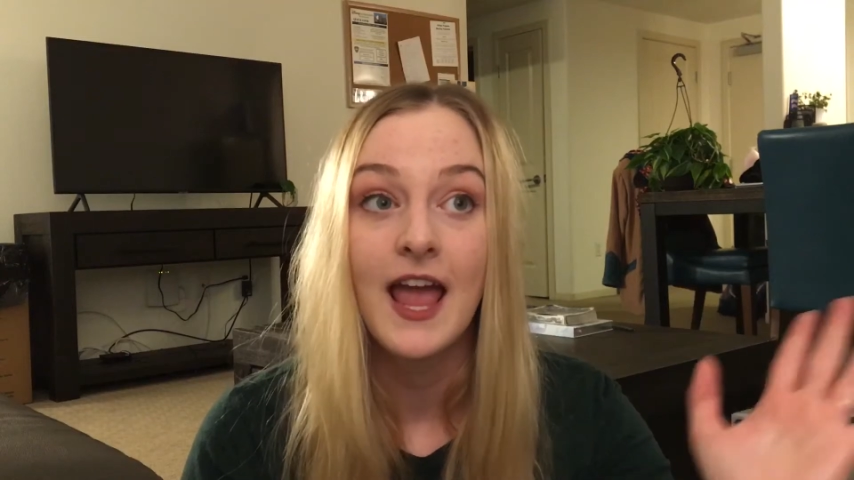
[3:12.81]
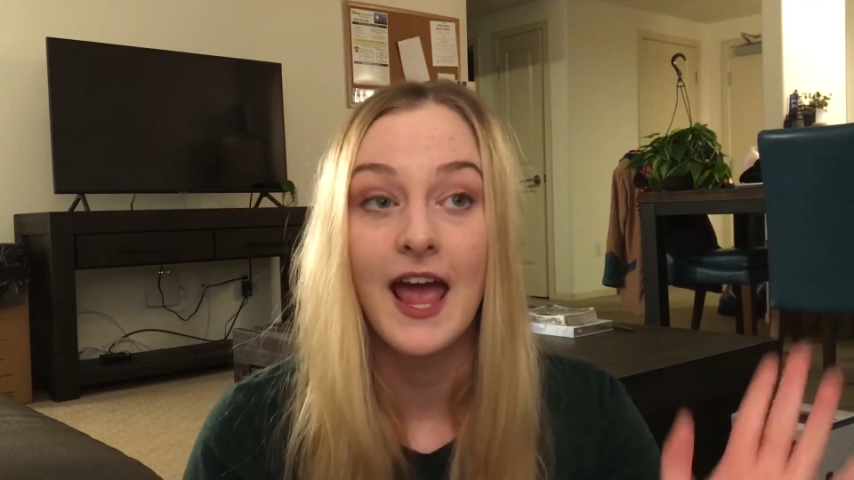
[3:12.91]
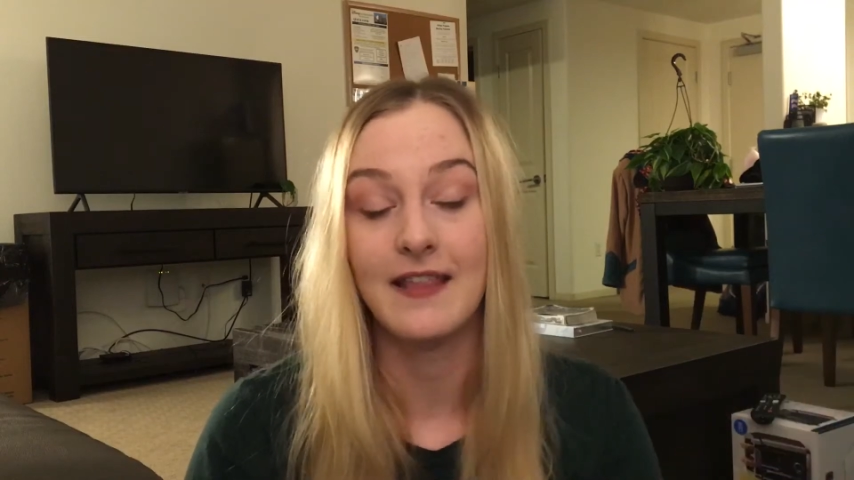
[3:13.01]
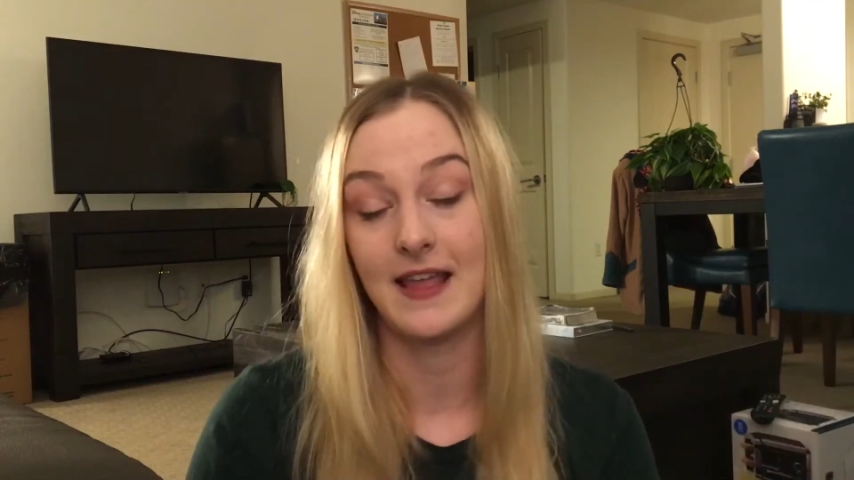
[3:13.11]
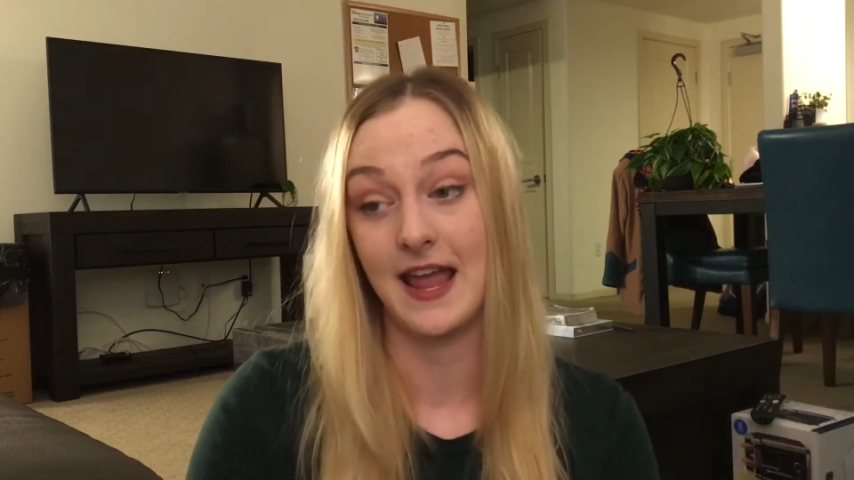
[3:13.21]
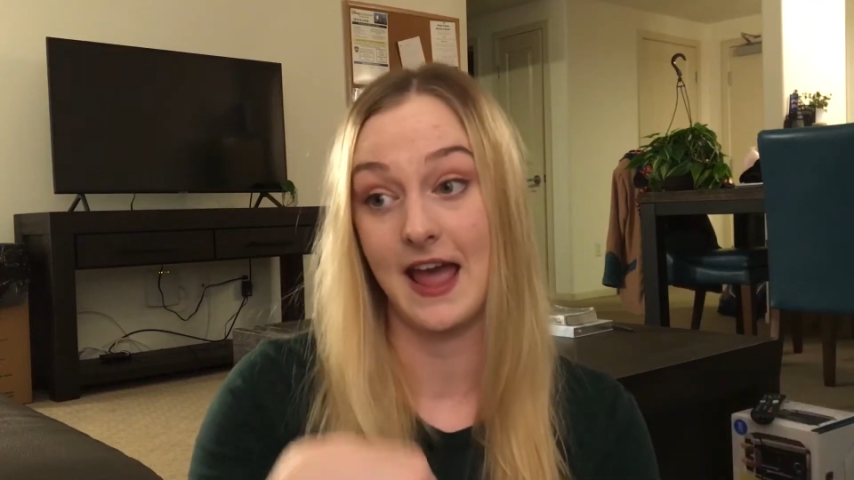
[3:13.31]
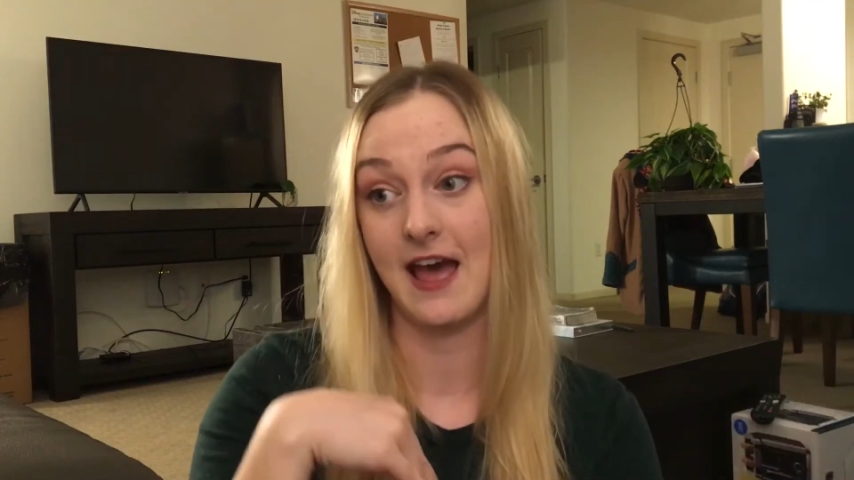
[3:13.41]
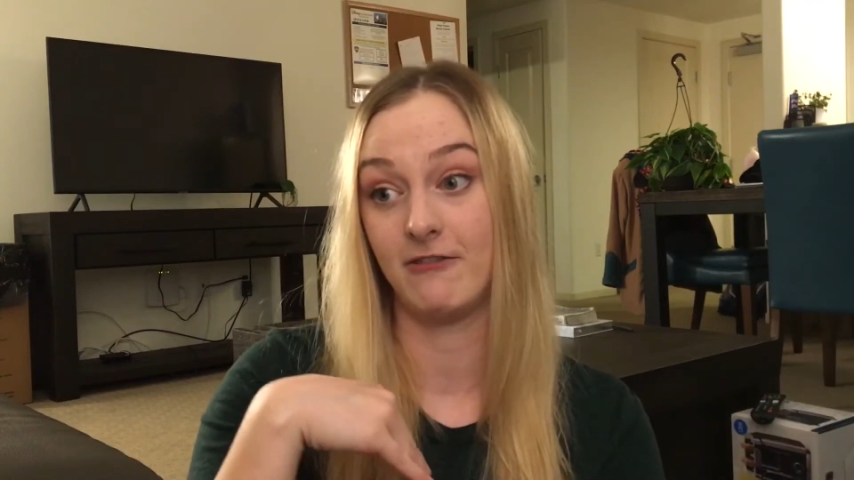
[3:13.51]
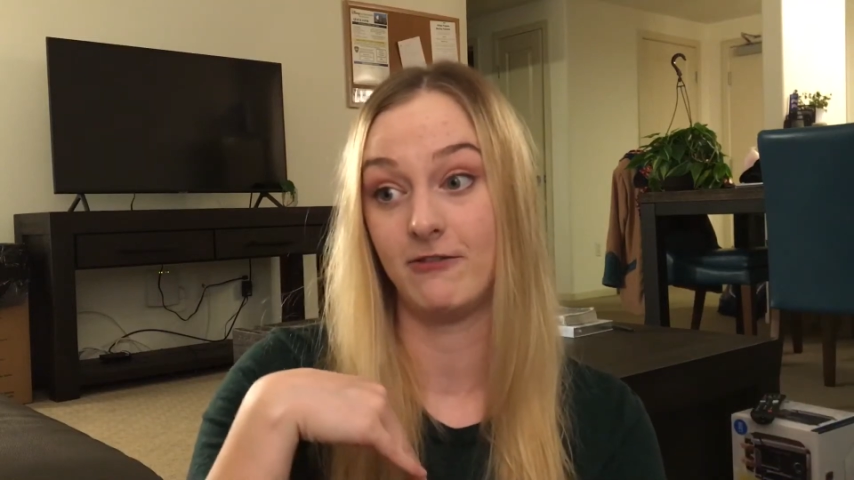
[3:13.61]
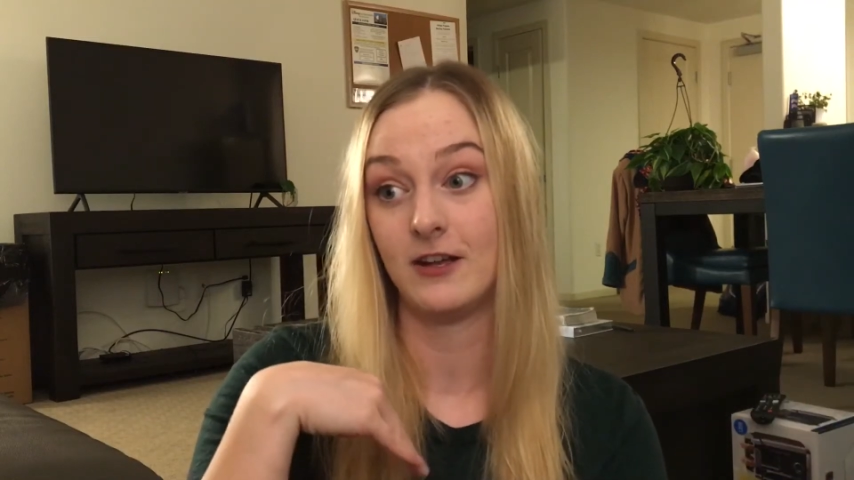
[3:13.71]
and they
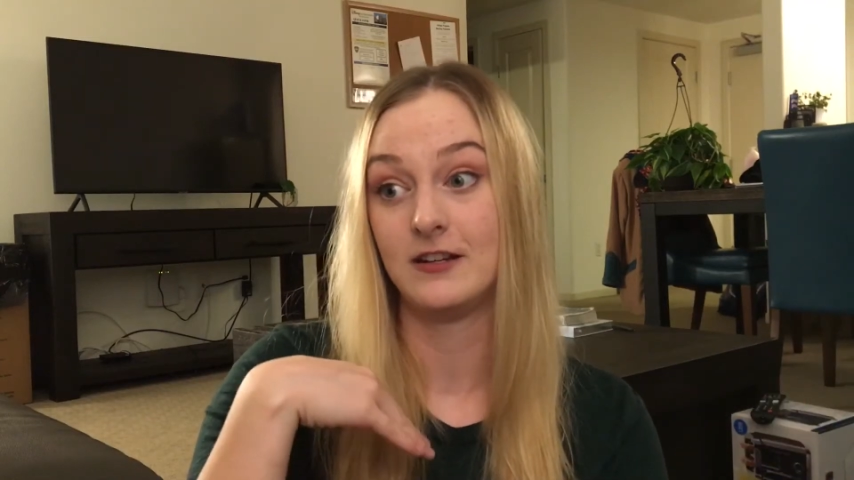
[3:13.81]
have